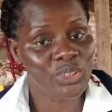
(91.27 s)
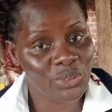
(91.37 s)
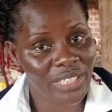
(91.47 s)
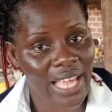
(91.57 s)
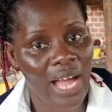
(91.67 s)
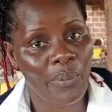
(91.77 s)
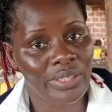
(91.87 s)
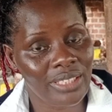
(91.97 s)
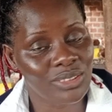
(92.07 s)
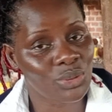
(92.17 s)
Today I
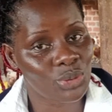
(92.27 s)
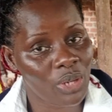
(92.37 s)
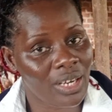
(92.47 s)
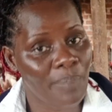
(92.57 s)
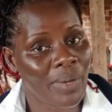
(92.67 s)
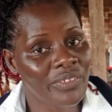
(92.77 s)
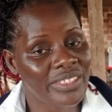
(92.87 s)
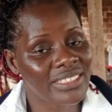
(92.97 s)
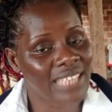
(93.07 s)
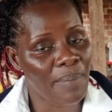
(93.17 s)
want us to talk about
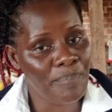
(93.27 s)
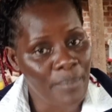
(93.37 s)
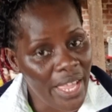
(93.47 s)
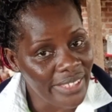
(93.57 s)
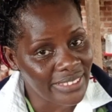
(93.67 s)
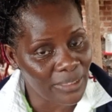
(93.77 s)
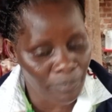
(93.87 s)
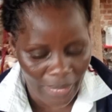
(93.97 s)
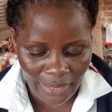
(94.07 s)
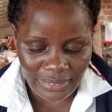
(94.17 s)
this amazing
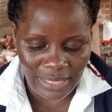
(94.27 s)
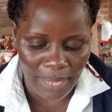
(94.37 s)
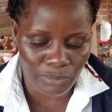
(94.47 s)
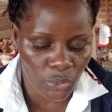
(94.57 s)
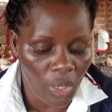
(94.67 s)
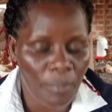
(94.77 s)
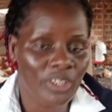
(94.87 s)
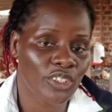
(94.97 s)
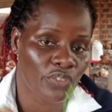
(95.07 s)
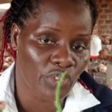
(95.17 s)
plant. I'm sure
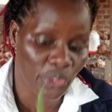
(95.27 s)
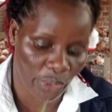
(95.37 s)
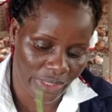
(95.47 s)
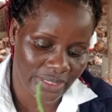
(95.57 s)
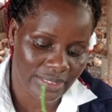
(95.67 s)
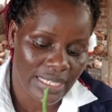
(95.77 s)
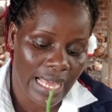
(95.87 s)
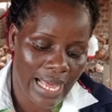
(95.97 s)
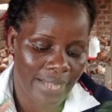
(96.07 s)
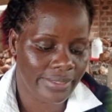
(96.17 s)
most of you know it,
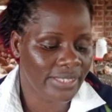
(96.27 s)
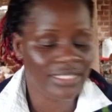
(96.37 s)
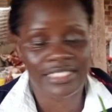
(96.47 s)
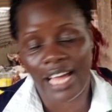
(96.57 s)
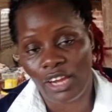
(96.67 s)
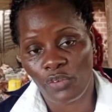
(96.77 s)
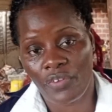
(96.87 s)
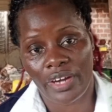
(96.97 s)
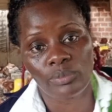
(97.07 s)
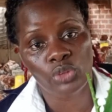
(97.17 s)
and this is the aloe
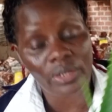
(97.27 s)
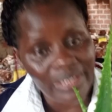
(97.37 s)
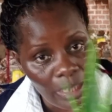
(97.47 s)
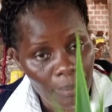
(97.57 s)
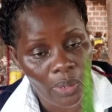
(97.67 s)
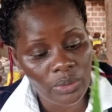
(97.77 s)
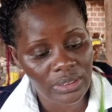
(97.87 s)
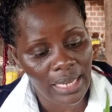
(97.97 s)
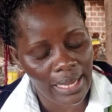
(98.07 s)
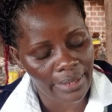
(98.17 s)
vera I'm talking about.
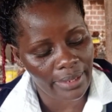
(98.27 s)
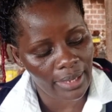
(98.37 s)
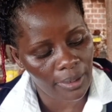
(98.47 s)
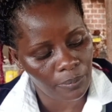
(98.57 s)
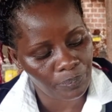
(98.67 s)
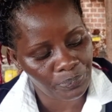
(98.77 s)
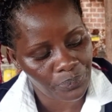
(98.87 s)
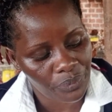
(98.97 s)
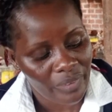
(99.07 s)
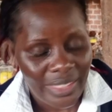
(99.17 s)
And
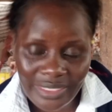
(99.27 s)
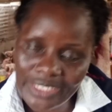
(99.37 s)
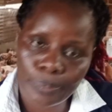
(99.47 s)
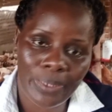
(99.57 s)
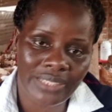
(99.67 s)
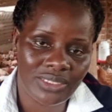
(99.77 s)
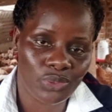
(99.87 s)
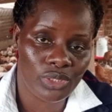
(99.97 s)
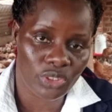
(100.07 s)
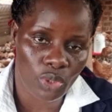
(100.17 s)
this plant is
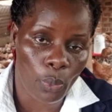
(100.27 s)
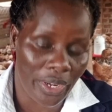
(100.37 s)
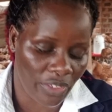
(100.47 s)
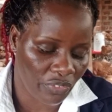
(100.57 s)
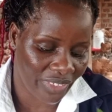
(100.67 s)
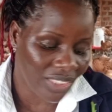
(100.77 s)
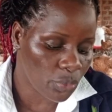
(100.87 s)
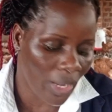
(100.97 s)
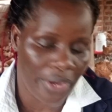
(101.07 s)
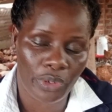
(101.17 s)
really so wonderful. That's
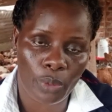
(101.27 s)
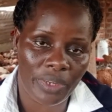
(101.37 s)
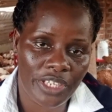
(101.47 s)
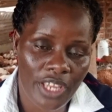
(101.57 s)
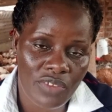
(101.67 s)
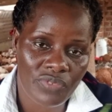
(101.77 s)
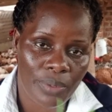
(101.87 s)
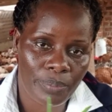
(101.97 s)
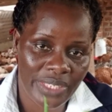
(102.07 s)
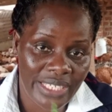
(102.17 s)
why I recommend every
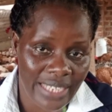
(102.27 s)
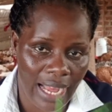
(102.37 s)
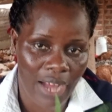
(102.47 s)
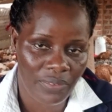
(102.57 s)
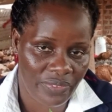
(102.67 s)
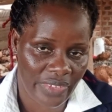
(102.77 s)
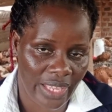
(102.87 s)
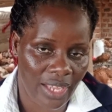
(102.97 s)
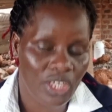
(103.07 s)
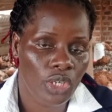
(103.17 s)
beginner out
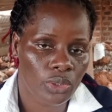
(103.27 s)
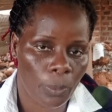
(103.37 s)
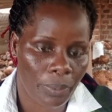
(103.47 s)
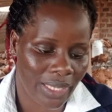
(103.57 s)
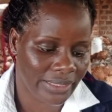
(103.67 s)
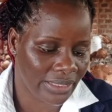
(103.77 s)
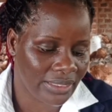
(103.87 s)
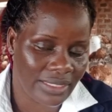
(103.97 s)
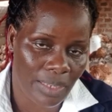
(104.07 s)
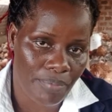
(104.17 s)
there to plant
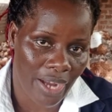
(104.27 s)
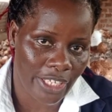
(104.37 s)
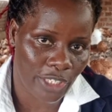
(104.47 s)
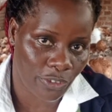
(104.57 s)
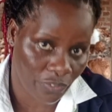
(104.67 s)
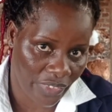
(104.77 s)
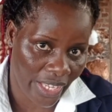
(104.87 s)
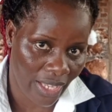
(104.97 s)
it in the backyard of